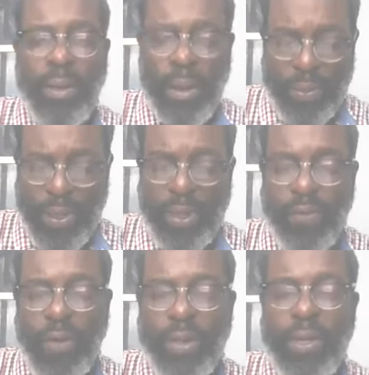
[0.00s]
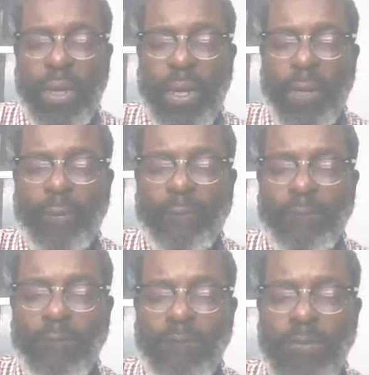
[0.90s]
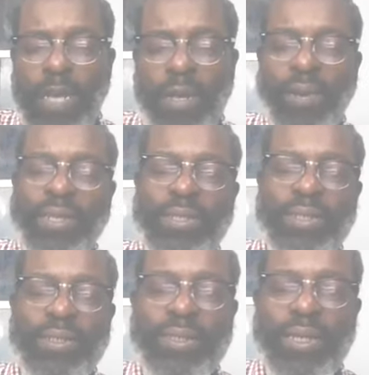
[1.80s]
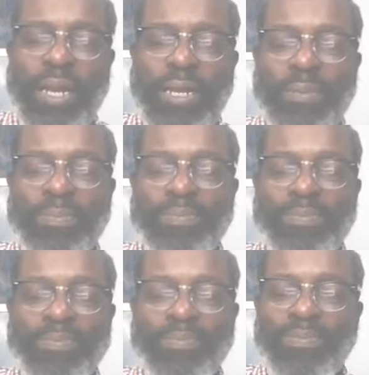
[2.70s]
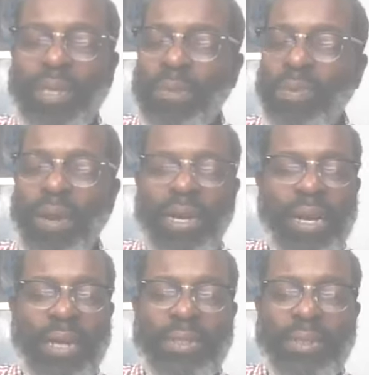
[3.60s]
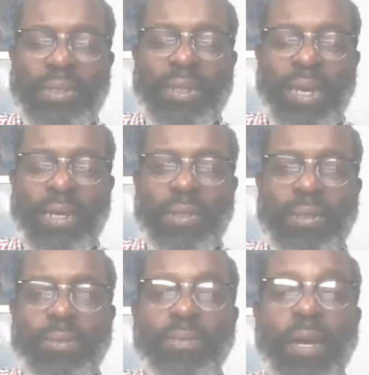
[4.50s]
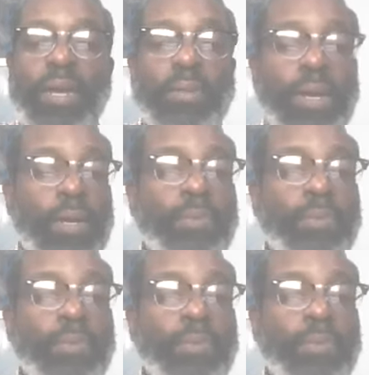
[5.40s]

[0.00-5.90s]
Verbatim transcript: I thank you, Father God, in the Christ Jesus' name. I pray and ask these things. Amen.